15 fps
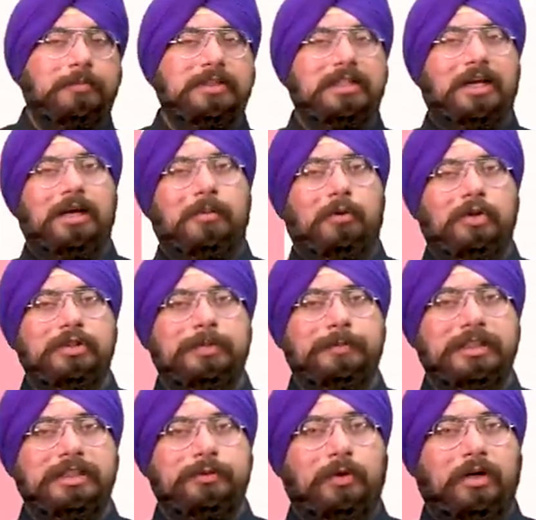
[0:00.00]
masala bonds
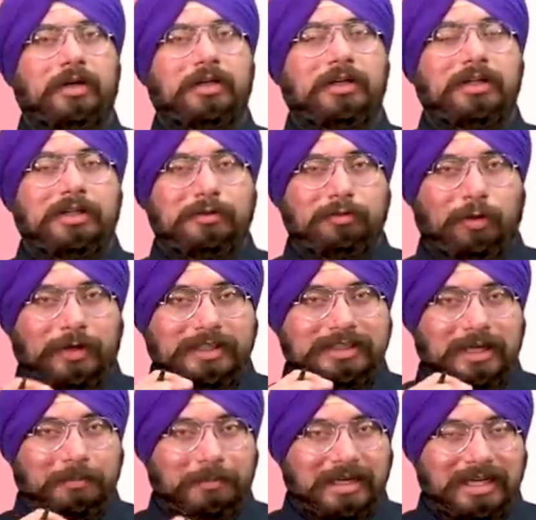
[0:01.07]
means what? For
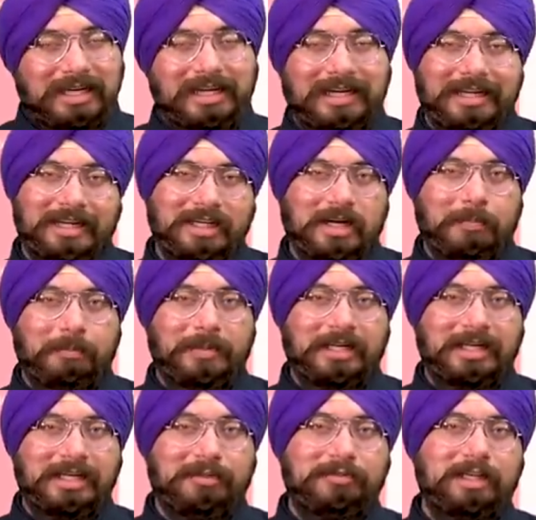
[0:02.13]
example, Indian
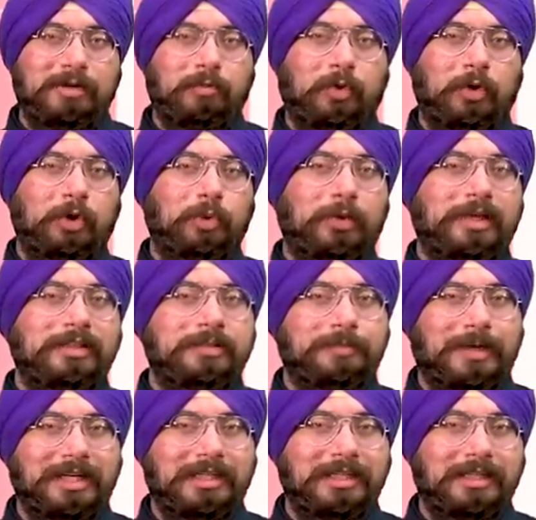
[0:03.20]
company, if they want to raise
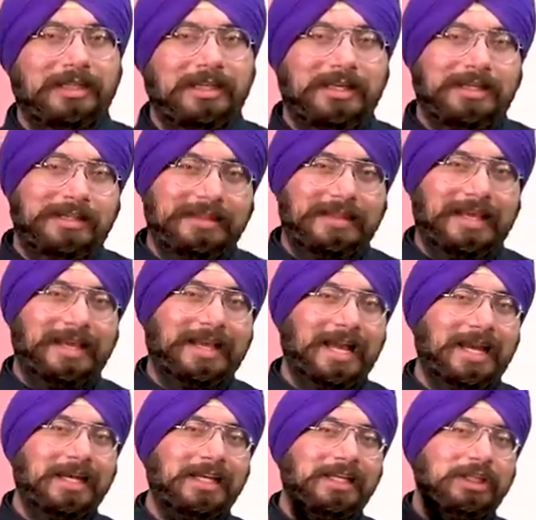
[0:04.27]
money, they
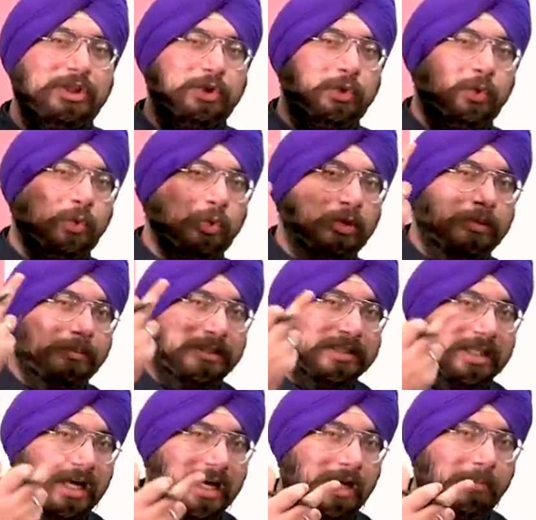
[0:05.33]
can issue
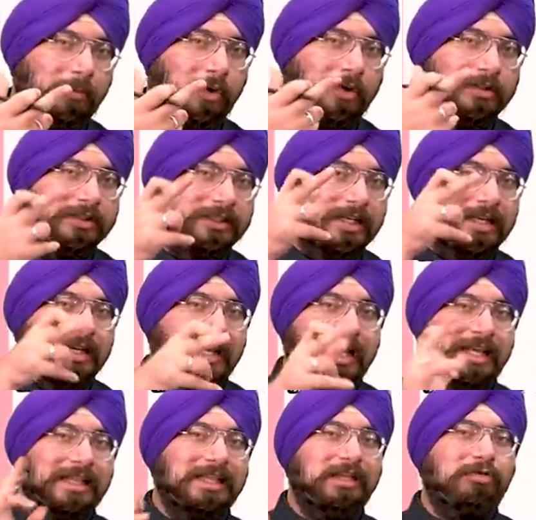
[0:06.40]
masala bonds
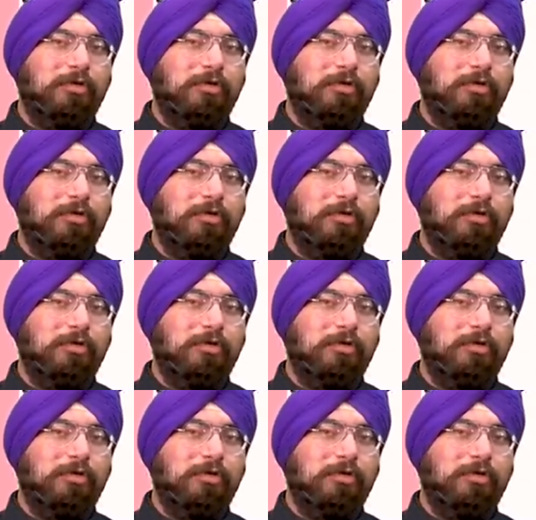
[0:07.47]
in the